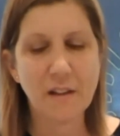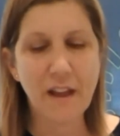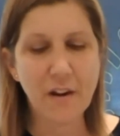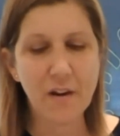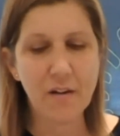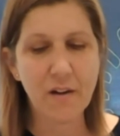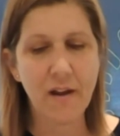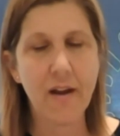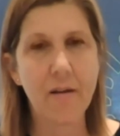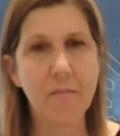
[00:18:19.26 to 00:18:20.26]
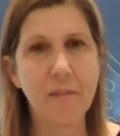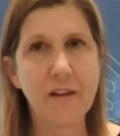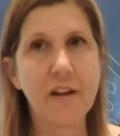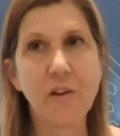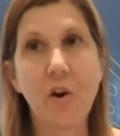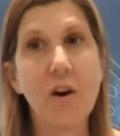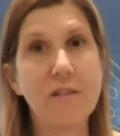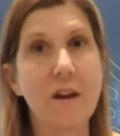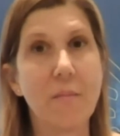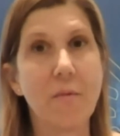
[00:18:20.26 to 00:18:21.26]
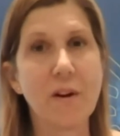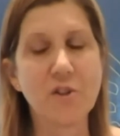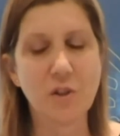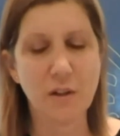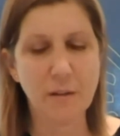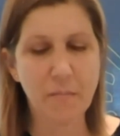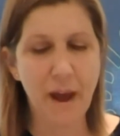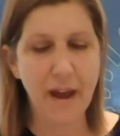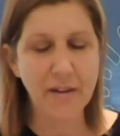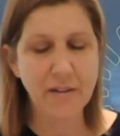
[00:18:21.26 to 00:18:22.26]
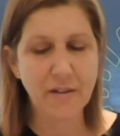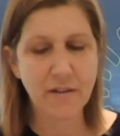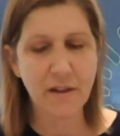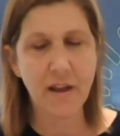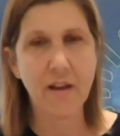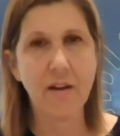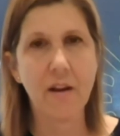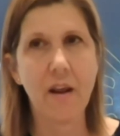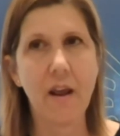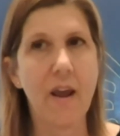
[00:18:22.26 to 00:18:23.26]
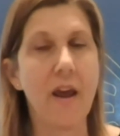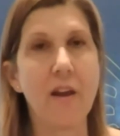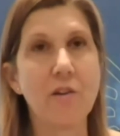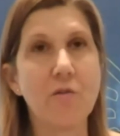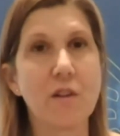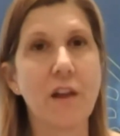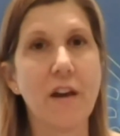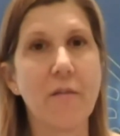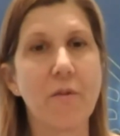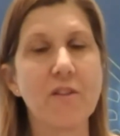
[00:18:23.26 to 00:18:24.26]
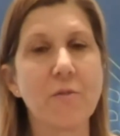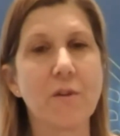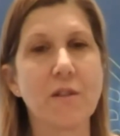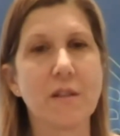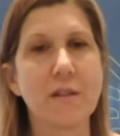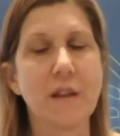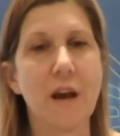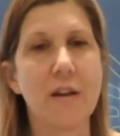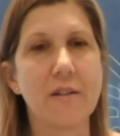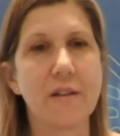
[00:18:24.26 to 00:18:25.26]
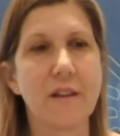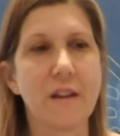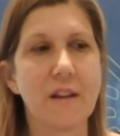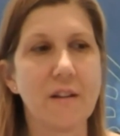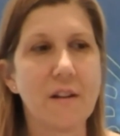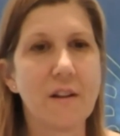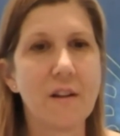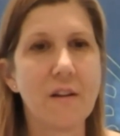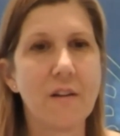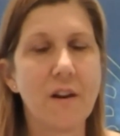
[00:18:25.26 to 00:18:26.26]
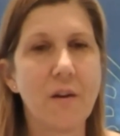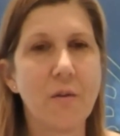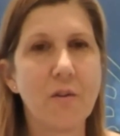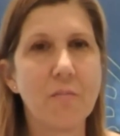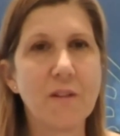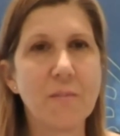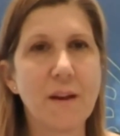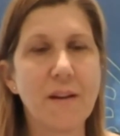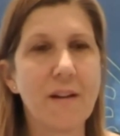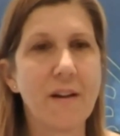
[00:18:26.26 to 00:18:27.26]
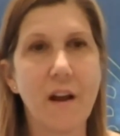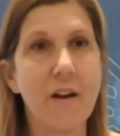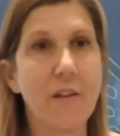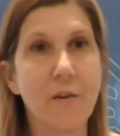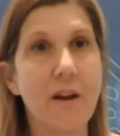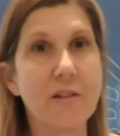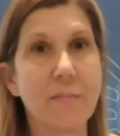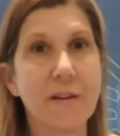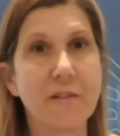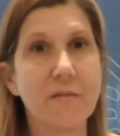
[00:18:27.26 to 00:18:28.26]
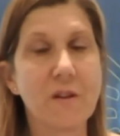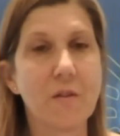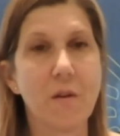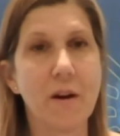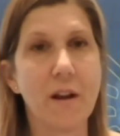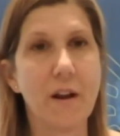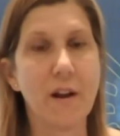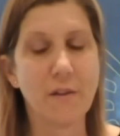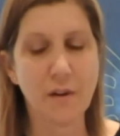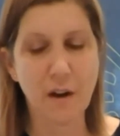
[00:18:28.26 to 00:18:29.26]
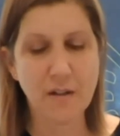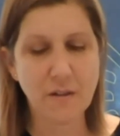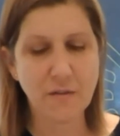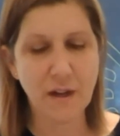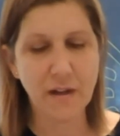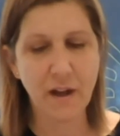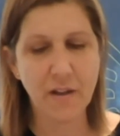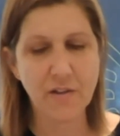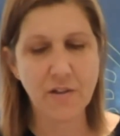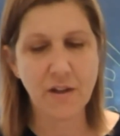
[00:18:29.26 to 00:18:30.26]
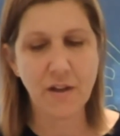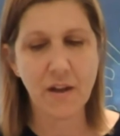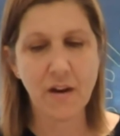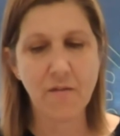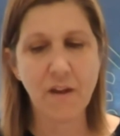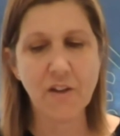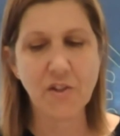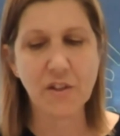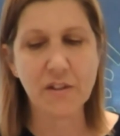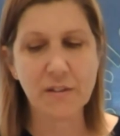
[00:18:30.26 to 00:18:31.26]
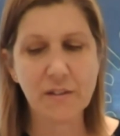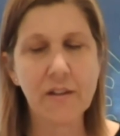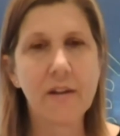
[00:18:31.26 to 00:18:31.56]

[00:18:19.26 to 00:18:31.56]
later um, that can cause operational impact and and use a lot of resources honestly that you know could be spent on other aspects of security and on other kinds of technology innovation